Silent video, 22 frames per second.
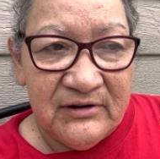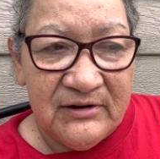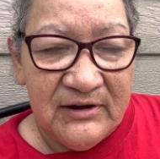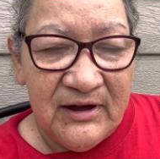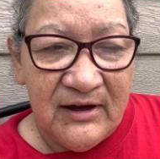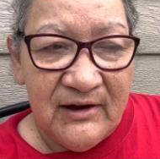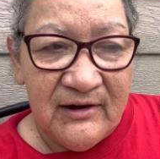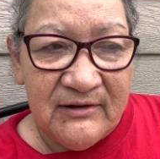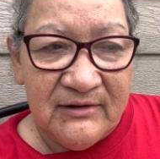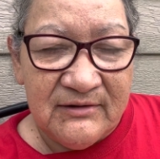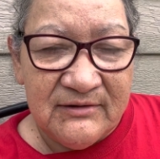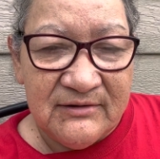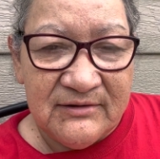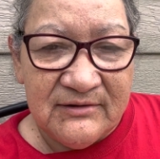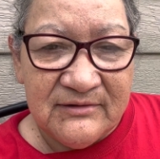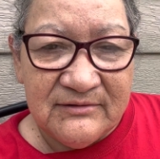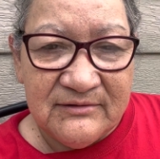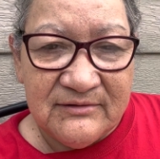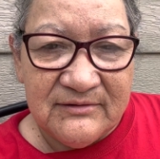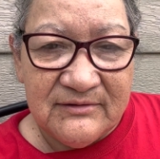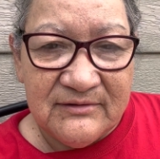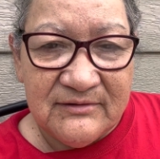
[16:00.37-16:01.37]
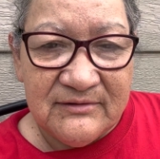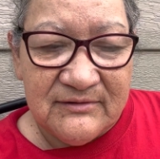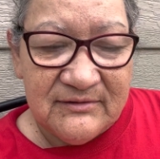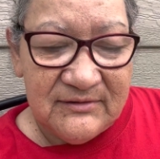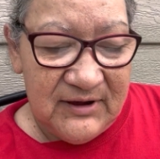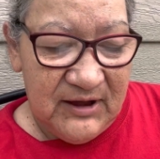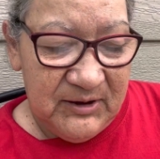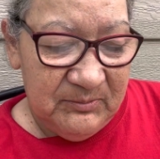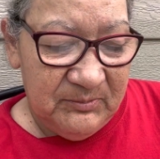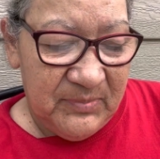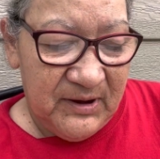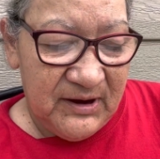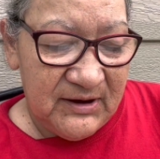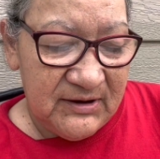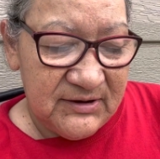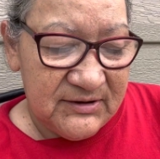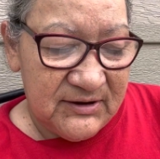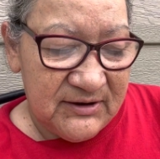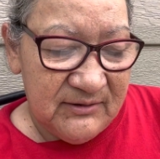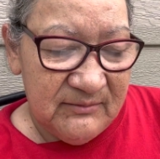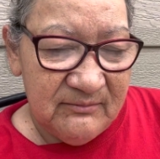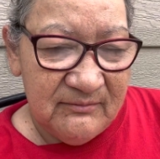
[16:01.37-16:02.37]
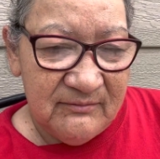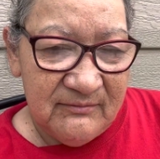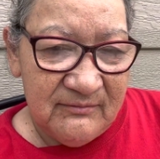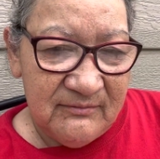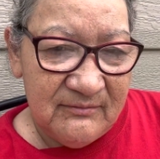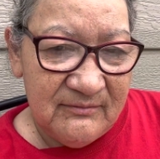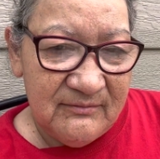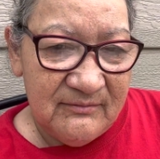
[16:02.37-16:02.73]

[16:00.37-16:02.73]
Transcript: yeah, they paint him